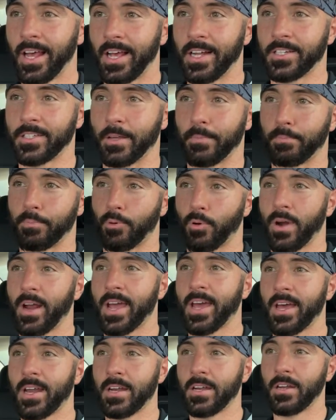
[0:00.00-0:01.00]
It's the
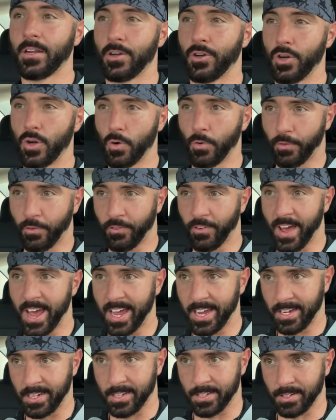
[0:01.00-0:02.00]
brand new
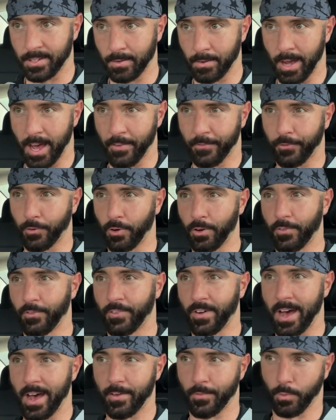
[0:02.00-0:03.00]
phase
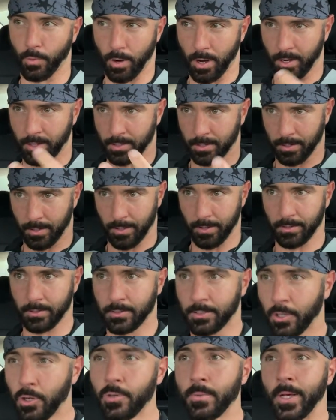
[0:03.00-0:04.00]
F45 works,
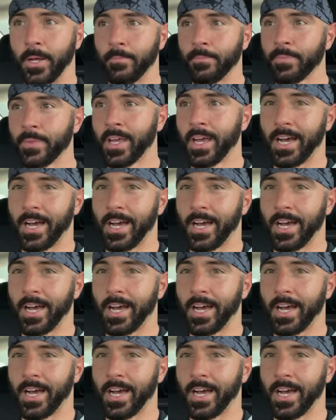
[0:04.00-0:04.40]
excuse me,